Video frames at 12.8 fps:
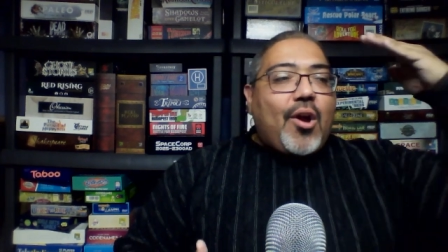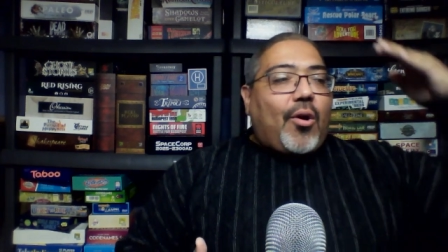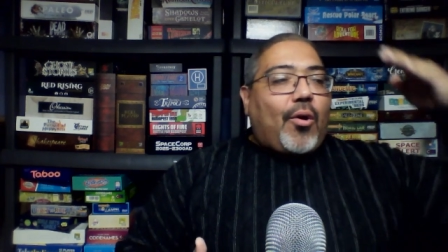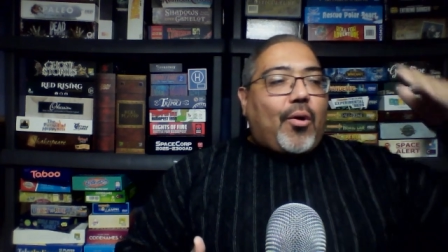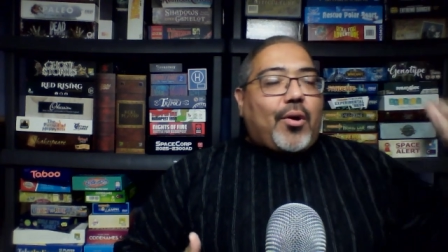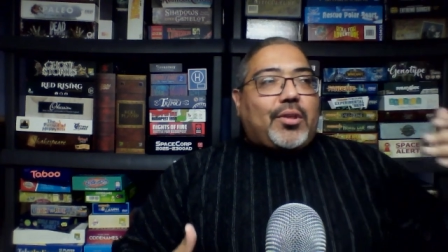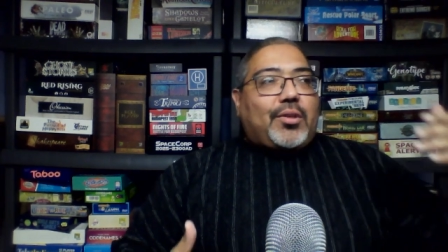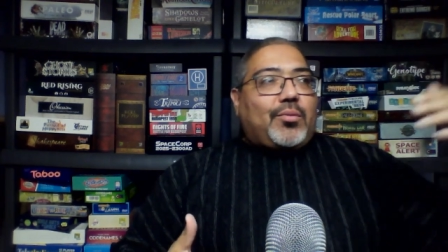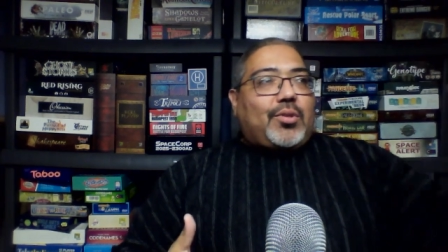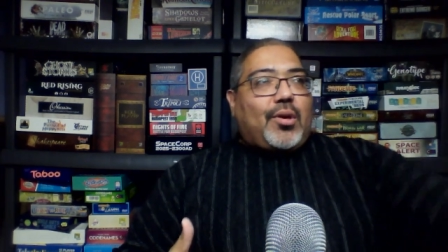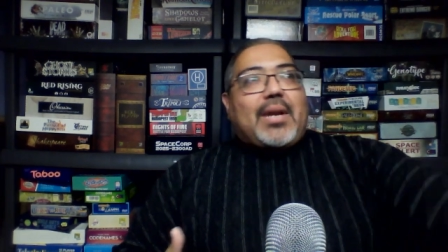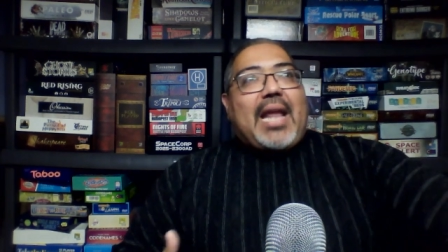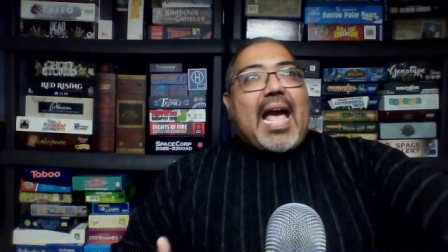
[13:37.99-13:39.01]
or you
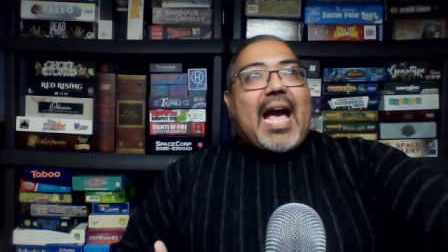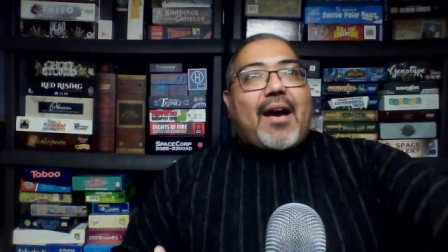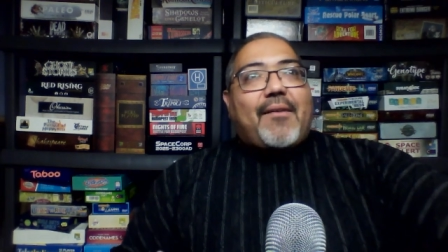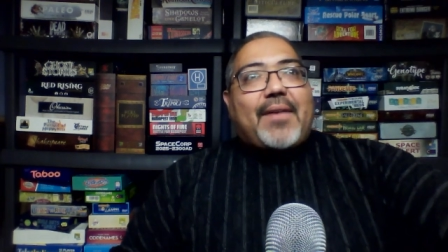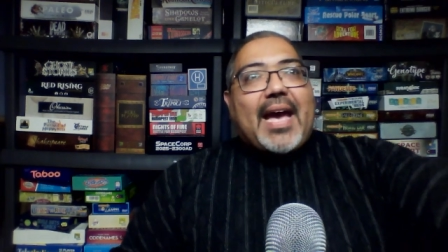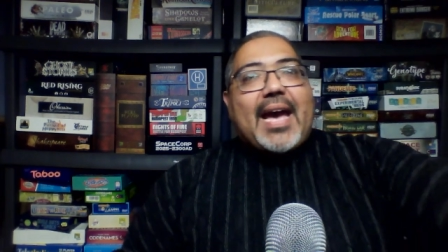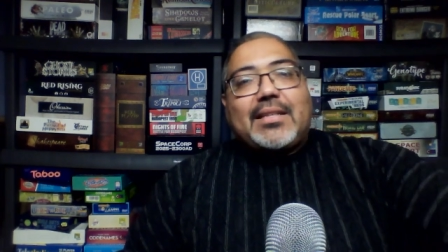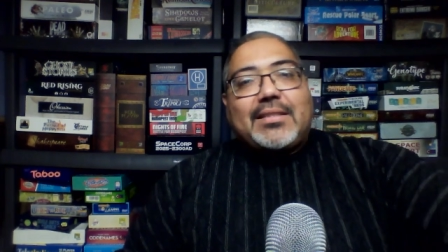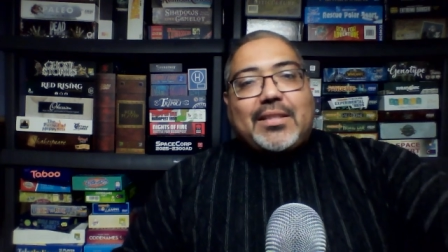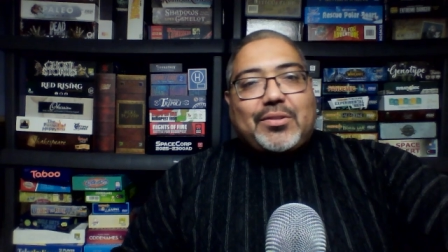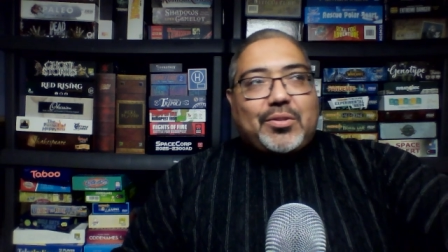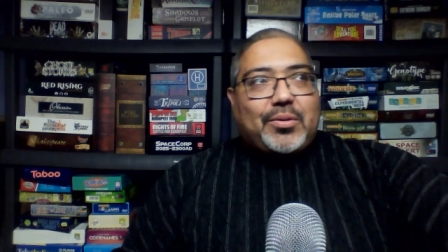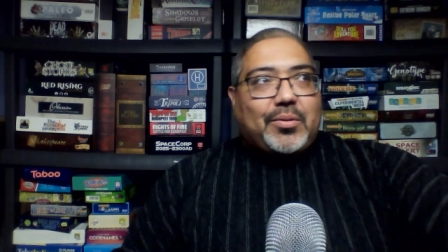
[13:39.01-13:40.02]
don't have
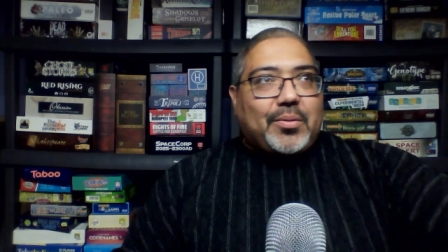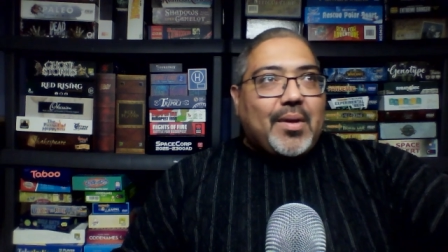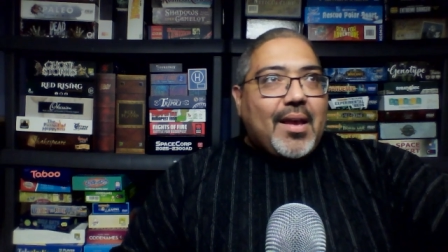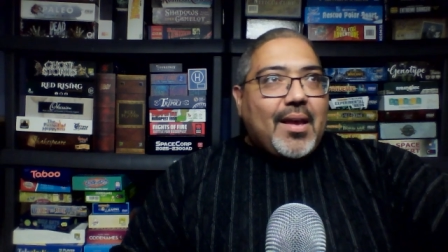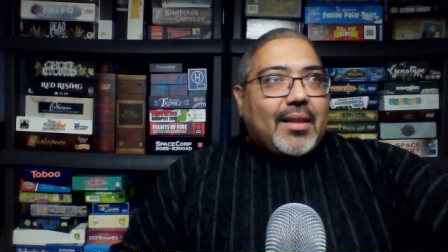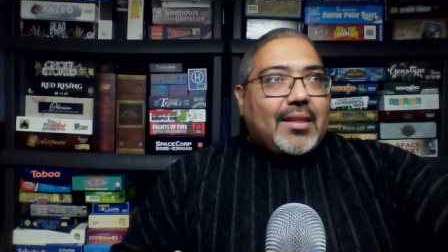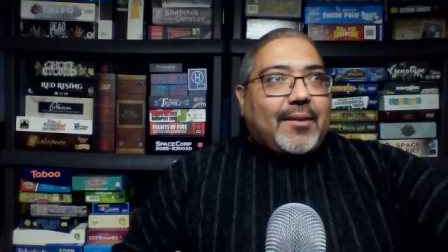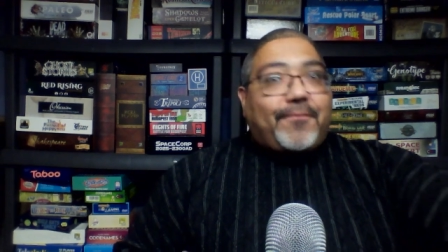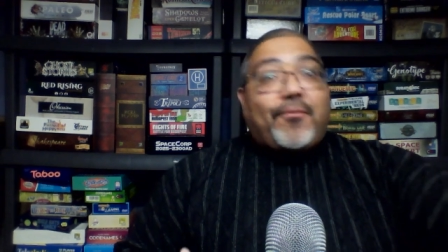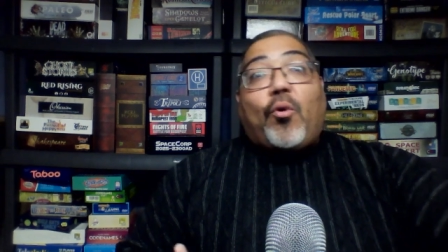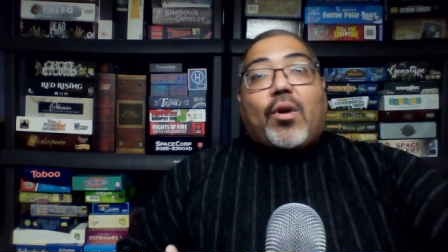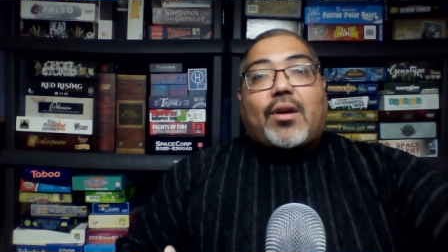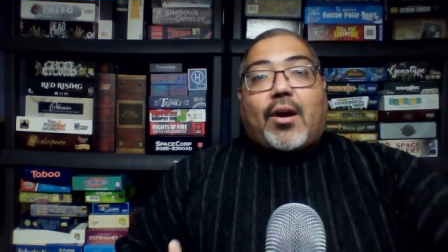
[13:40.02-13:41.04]
access to the
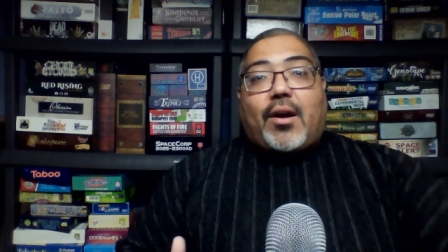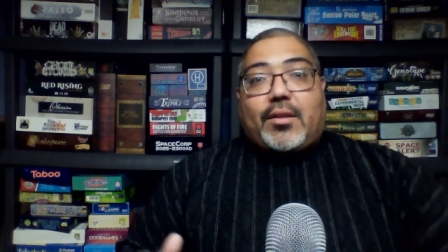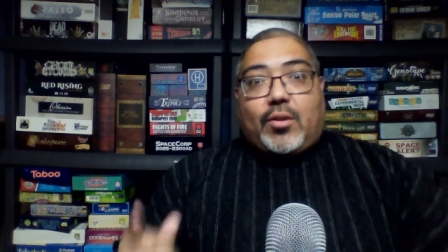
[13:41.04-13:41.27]
four card,